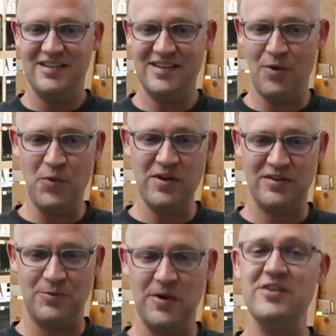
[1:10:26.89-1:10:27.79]
Yeah,
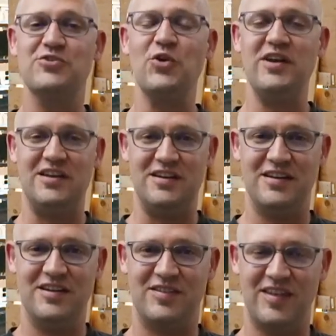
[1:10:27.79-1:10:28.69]
we're enjoying it.
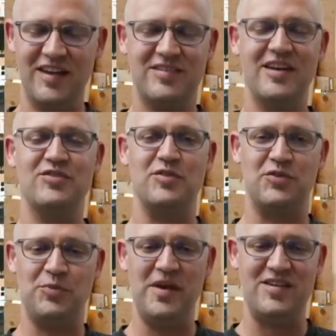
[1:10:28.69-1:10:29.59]
It's nice to have some
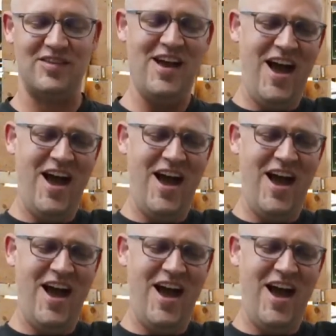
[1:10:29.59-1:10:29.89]
space.